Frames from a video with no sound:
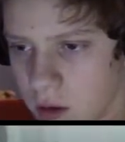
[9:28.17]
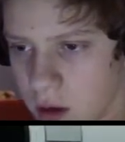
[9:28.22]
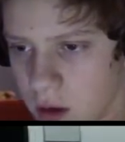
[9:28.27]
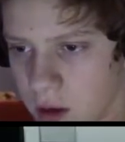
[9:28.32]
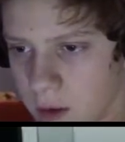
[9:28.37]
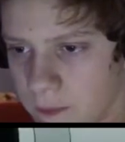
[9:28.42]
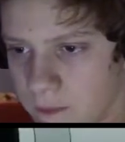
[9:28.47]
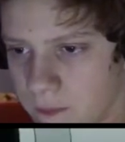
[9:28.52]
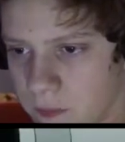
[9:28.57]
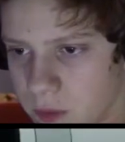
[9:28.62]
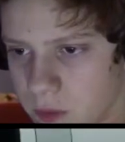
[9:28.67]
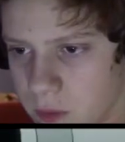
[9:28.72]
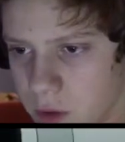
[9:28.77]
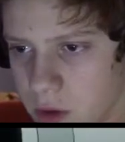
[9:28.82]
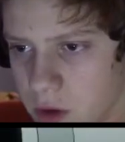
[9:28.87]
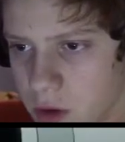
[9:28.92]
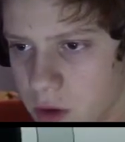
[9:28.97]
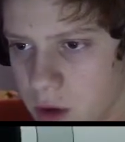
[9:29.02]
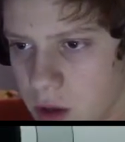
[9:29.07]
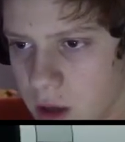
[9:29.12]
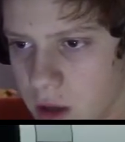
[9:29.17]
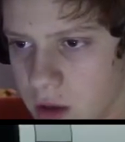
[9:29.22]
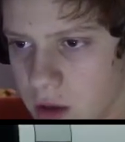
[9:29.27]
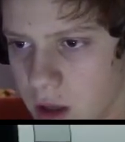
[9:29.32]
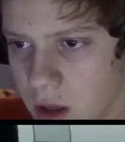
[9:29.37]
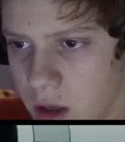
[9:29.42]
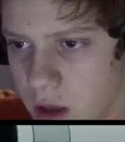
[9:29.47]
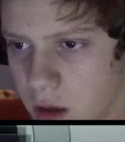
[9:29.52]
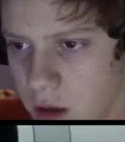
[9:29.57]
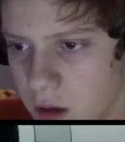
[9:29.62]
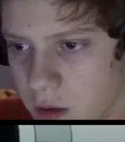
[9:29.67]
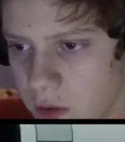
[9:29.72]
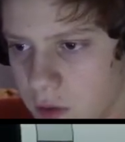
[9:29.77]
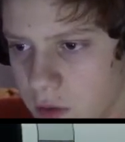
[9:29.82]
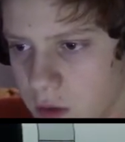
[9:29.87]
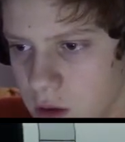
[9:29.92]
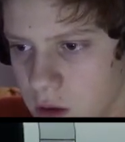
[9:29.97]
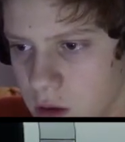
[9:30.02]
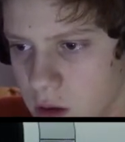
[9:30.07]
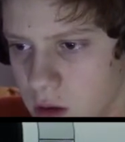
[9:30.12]
okay. Let me create that
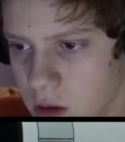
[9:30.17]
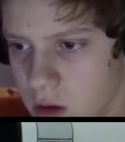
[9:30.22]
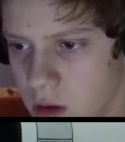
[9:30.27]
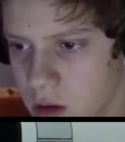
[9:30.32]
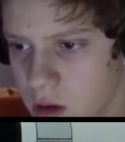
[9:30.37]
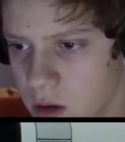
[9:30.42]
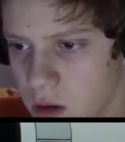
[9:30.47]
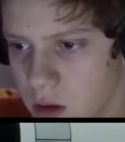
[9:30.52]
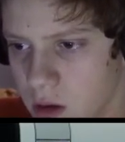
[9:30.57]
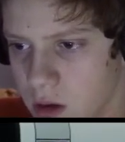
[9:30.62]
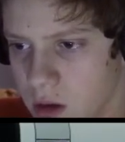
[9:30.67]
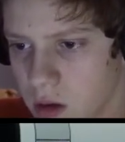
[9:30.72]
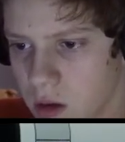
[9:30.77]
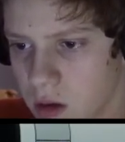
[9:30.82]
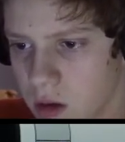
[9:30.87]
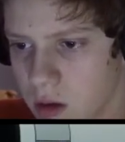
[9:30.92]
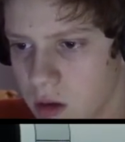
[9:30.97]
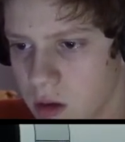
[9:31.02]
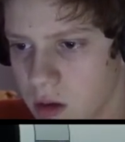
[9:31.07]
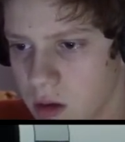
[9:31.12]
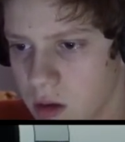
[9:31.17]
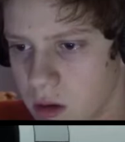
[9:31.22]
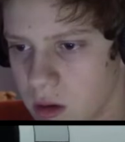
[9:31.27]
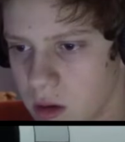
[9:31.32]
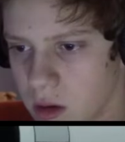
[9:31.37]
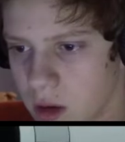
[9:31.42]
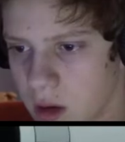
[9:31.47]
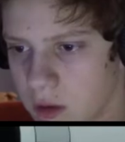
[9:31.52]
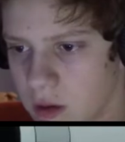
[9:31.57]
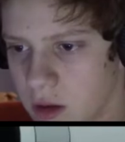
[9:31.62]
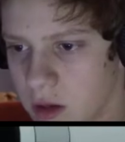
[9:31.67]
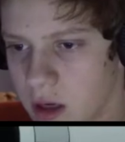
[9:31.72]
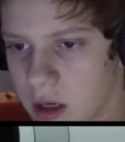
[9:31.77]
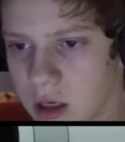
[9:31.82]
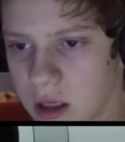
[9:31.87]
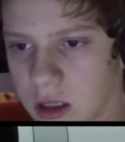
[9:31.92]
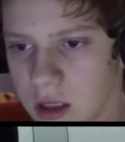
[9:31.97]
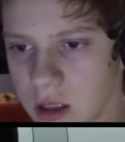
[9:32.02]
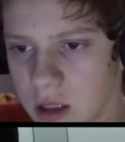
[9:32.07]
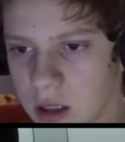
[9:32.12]
thingy. And then
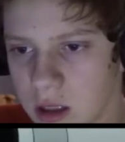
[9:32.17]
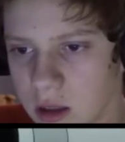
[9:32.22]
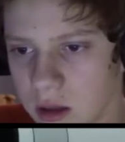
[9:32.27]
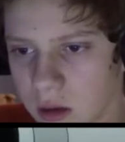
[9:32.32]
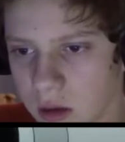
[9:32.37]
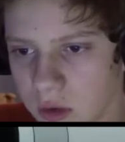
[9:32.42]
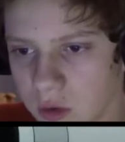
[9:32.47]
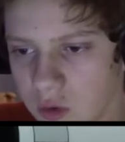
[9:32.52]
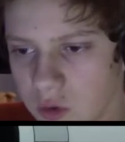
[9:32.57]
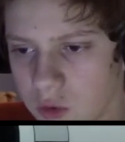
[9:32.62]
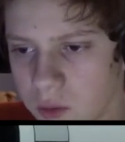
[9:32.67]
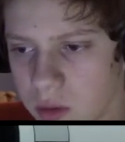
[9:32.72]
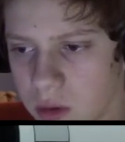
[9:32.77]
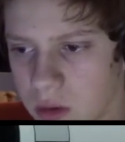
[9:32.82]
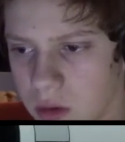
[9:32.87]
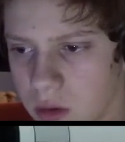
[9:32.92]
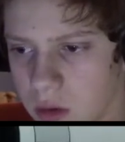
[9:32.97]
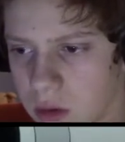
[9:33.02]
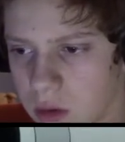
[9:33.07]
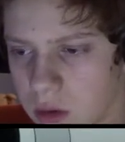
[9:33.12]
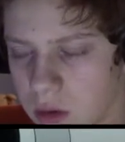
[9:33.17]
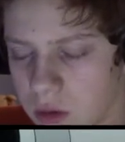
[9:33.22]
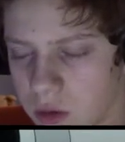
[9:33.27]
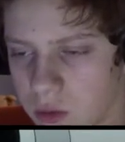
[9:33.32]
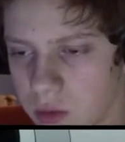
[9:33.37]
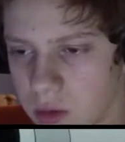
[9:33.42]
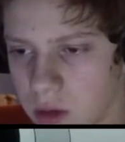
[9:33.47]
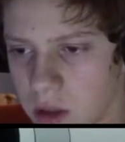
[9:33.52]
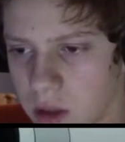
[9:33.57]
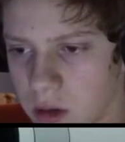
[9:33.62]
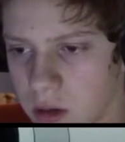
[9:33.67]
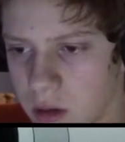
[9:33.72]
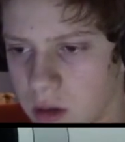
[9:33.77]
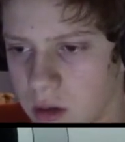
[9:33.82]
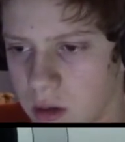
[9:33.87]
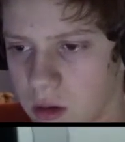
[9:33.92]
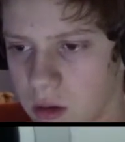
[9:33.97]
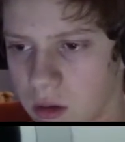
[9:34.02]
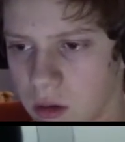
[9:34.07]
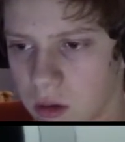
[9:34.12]
I needed lube, lubricant.
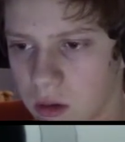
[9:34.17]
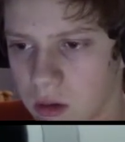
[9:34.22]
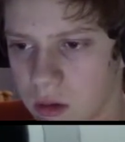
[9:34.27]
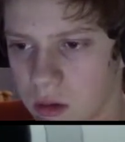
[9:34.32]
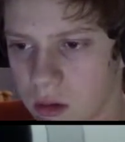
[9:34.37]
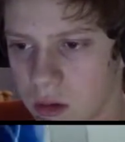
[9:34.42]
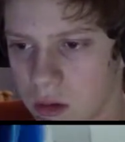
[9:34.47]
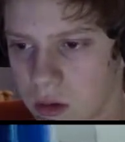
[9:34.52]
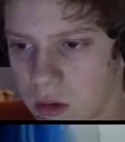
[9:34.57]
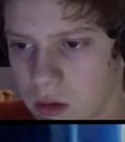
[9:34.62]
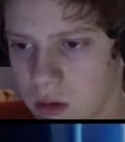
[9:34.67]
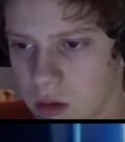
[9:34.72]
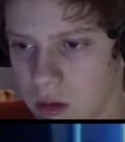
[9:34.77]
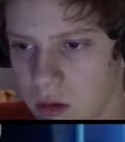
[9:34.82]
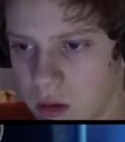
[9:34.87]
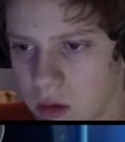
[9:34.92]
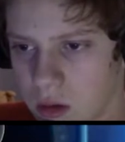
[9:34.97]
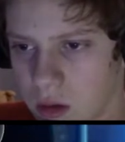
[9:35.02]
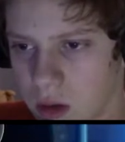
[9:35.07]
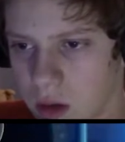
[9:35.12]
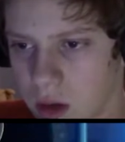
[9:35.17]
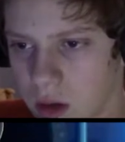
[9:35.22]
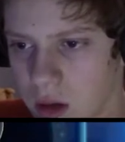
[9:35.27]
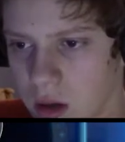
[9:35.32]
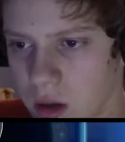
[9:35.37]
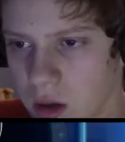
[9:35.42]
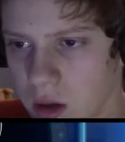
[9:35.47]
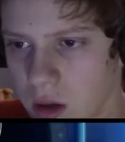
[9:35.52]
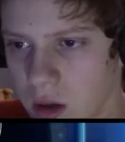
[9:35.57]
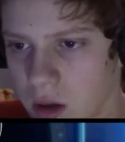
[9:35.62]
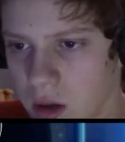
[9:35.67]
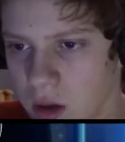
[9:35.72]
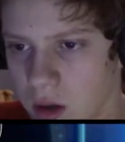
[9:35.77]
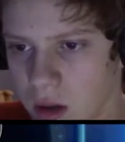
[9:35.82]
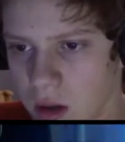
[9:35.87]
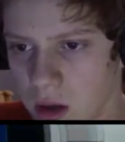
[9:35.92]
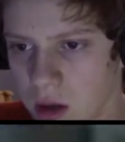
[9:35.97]
And